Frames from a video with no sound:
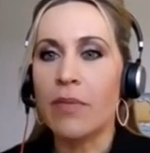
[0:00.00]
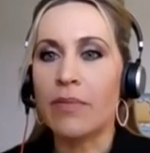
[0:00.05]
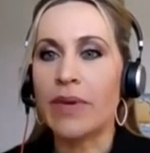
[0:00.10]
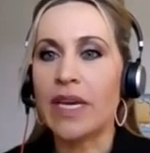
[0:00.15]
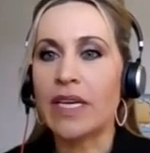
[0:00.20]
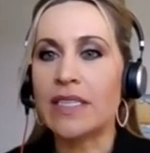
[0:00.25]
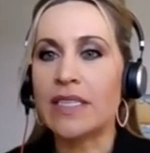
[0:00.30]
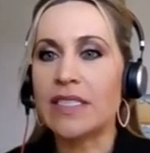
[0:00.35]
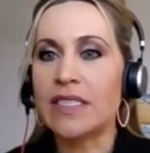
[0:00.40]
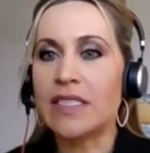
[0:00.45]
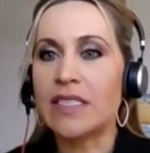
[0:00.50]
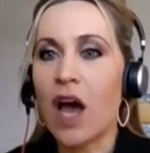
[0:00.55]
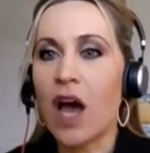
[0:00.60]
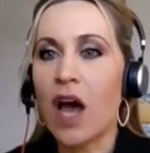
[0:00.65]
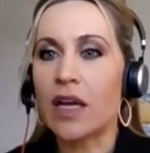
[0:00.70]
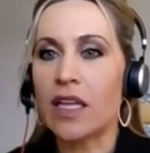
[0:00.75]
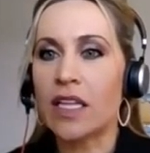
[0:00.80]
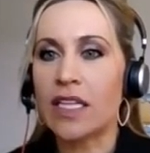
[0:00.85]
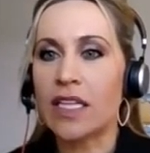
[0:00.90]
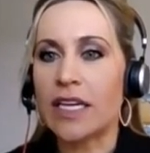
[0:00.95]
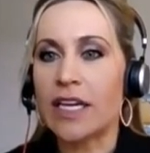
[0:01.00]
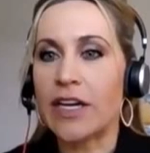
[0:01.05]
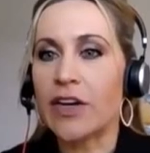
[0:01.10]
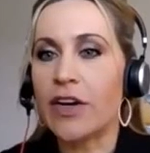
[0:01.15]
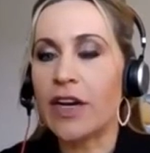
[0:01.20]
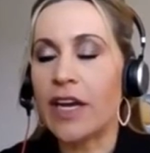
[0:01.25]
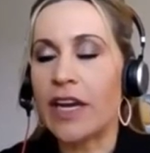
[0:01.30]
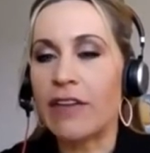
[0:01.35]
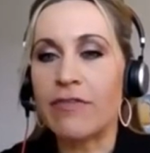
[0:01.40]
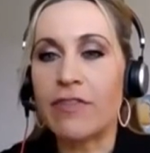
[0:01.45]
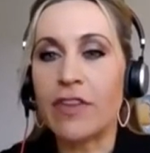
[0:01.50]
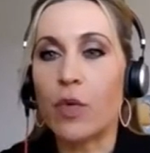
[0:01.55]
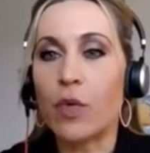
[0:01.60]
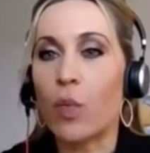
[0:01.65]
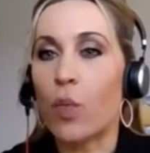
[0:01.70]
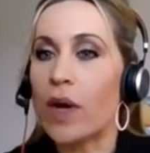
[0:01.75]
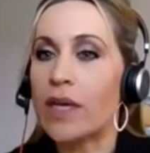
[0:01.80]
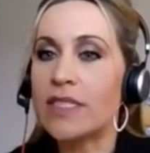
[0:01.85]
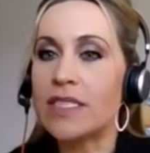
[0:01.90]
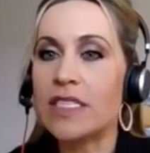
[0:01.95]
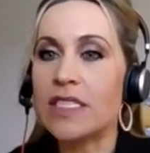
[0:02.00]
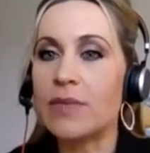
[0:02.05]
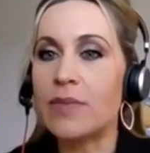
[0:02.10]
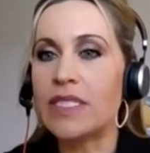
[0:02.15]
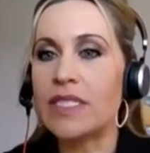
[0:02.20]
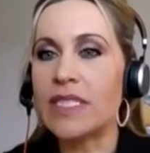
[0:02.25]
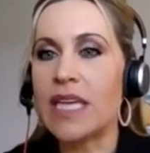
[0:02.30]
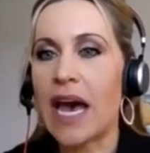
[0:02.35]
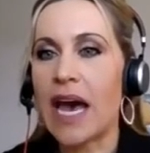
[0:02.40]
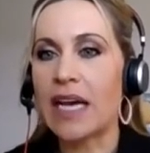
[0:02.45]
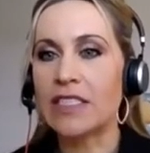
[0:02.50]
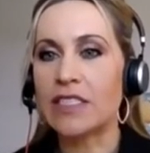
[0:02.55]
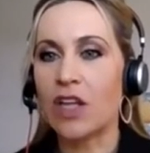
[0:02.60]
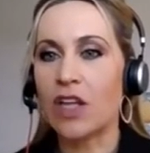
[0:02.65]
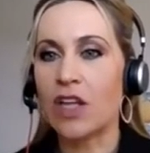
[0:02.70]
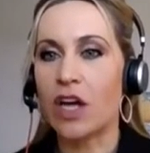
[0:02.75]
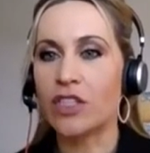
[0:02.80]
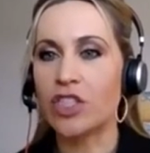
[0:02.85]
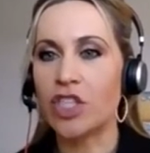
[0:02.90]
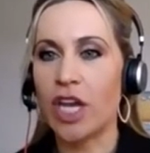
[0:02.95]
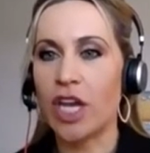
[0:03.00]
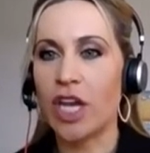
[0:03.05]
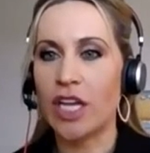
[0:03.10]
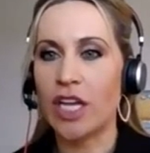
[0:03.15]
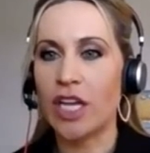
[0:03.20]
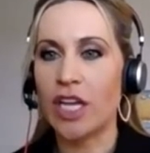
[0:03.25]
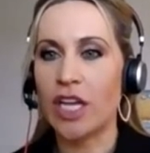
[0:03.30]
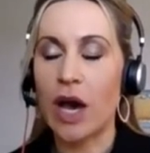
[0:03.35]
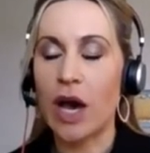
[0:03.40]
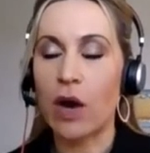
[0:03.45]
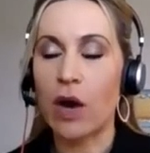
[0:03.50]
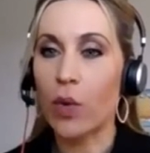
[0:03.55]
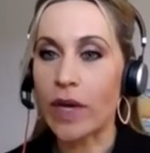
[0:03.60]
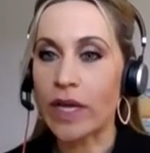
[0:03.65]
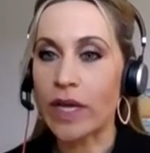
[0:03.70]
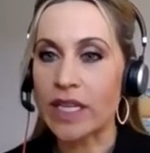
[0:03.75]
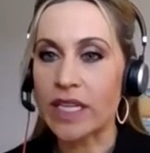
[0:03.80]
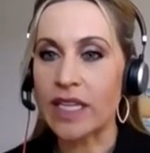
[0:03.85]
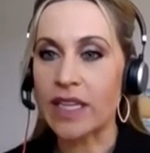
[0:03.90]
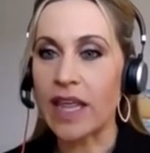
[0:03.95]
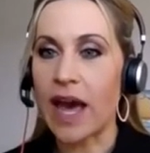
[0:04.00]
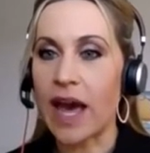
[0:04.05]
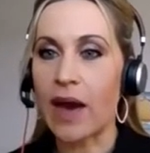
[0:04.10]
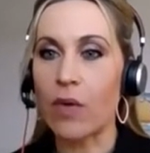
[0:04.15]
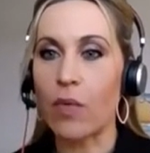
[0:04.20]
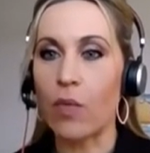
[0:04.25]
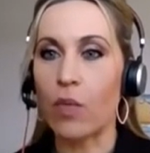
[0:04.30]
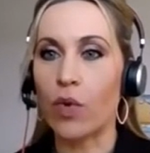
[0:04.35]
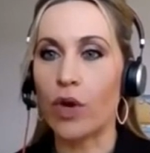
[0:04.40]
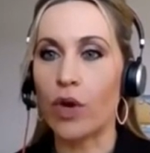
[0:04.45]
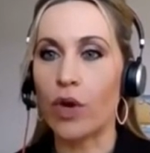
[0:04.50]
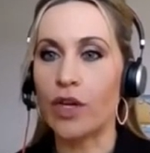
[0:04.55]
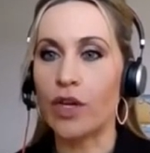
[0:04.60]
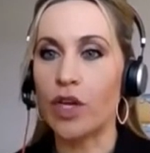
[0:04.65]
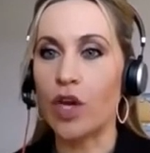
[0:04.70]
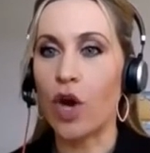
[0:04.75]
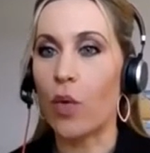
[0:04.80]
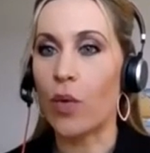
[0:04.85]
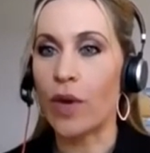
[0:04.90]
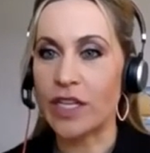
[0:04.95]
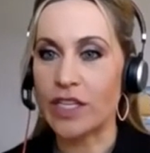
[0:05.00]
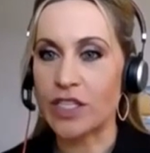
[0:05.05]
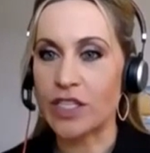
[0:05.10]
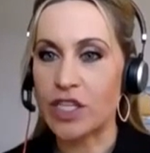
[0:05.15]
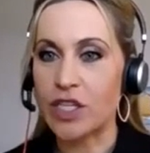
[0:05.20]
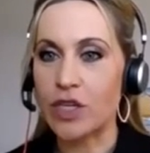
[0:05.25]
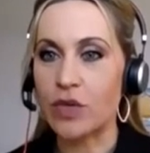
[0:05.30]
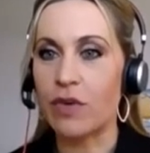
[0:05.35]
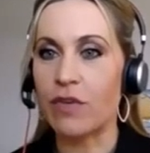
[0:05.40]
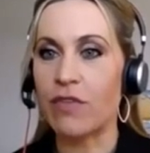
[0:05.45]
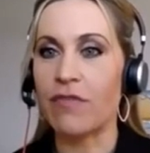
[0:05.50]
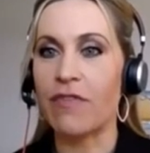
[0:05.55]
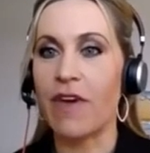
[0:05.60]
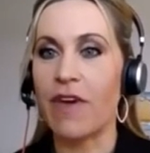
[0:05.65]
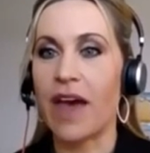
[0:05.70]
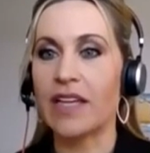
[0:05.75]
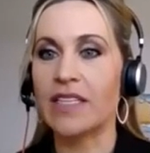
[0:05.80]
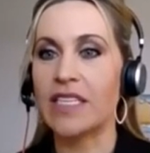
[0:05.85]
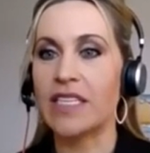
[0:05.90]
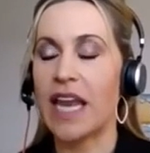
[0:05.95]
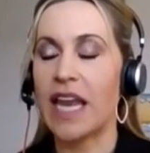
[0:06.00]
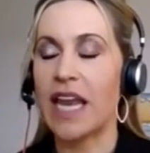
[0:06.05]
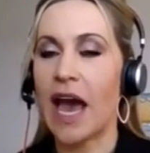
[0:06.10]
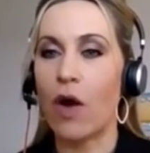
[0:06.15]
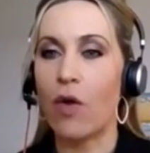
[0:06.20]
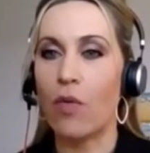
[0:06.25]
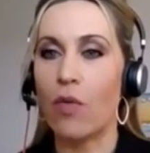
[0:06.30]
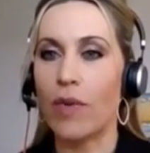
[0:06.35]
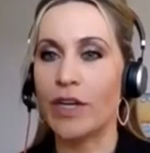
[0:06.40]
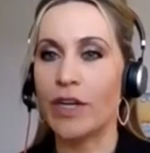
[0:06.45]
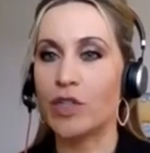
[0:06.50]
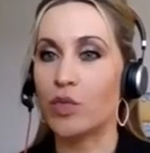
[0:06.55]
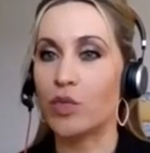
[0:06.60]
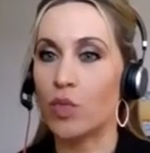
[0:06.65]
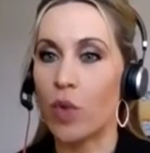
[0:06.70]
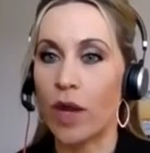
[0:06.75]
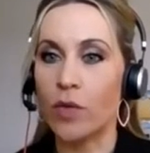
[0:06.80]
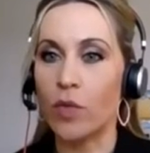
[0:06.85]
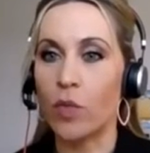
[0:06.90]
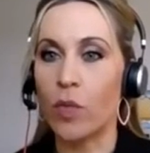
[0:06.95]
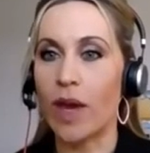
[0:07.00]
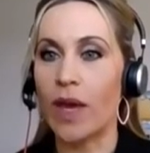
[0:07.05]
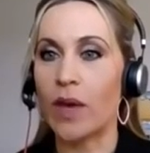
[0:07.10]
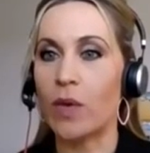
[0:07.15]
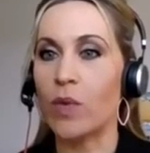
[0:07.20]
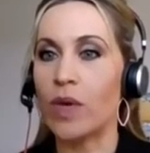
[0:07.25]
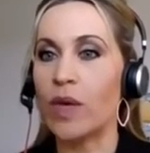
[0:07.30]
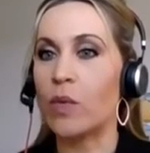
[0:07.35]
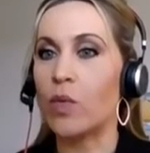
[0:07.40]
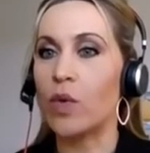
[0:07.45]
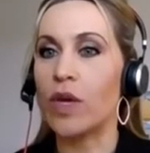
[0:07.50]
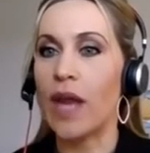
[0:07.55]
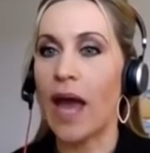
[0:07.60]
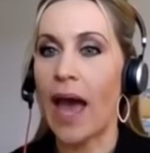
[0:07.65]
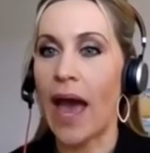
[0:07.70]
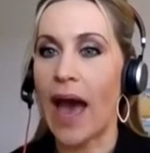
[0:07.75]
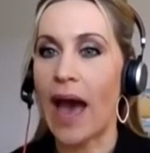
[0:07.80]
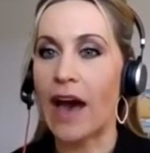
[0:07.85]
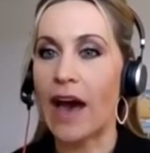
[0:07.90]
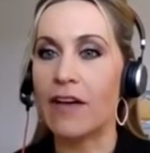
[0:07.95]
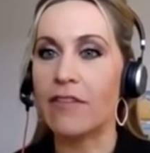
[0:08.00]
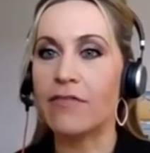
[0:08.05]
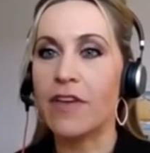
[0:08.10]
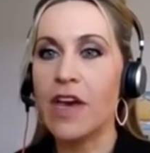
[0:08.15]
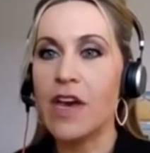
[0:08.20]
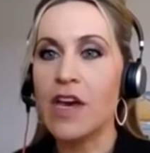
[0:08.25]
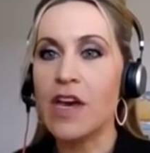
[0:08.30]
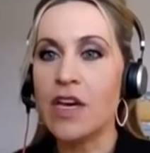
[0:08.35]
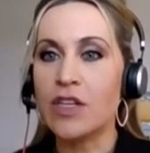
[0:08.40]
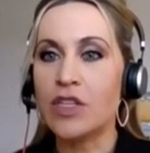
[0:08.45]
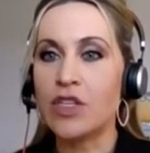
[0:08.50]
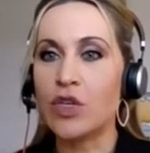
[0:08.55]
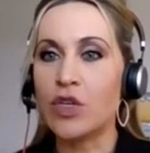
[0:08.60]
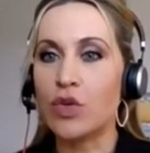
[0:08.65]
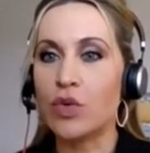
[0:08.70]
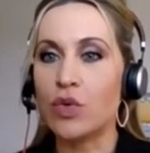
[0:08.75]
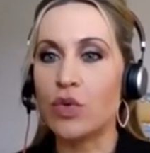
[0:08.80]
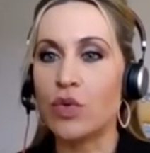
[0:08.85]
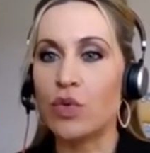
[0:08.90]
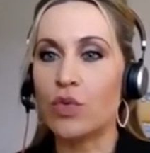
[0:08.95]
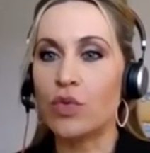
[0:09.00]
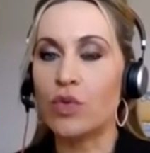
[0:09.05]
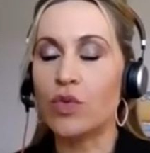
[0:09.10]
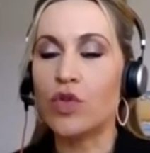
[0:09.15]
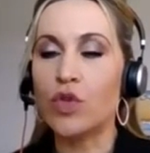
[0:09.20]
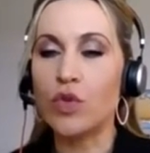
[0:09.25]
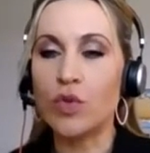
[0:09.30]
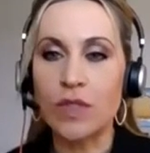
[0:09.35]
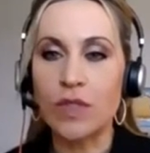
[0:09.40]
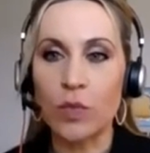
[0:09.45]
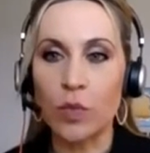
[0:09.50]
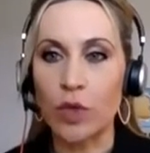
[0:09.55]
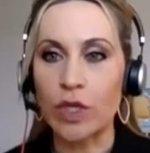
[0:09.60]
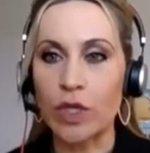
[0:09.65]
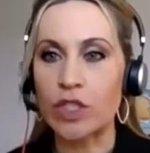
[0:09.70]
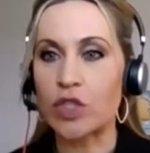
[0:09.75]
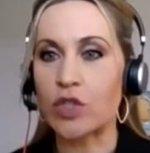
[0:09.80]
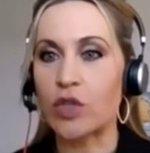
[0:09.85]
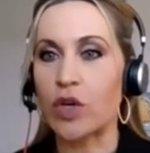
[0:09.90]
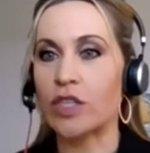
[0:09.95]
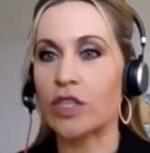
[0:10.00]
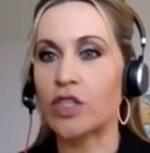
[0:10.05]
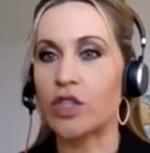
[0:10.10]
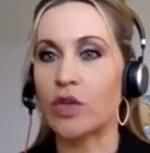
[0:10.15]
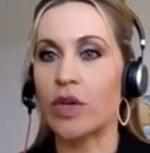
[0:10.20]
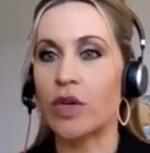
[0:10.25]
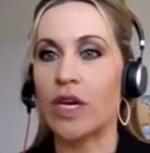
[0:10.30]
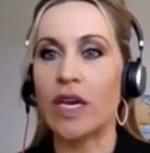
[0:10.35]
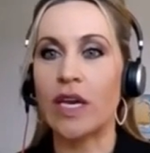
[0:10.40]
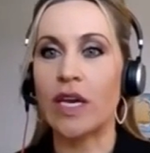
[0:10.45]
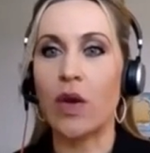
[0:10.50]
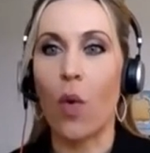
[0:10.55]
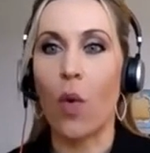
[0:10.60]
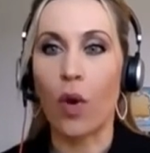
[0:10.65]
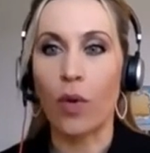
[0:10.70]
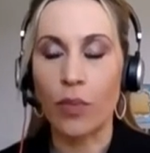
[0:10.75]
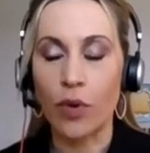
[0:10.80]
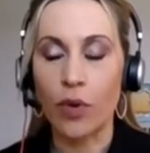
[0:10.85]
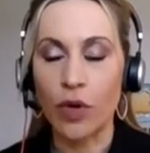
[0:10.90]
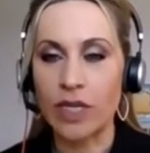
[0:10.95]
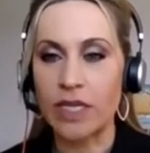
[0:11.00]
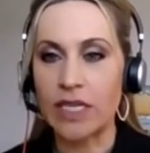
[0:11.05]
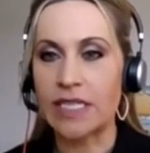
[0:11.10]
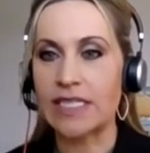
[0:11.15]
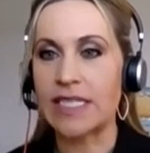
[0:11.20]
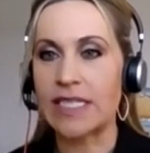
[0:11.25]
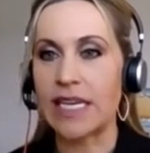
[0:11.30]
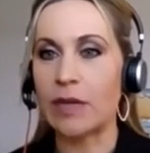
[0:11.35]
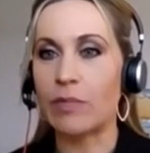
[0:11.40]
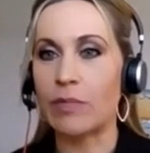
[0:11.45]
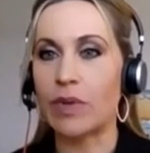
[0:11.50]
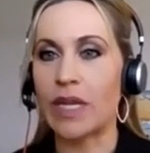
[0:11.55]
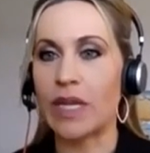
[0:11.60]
because it's not clear if there was to be tax law change, how quickly that would go into effect and how much runway we would have to do some restructuring or put an estate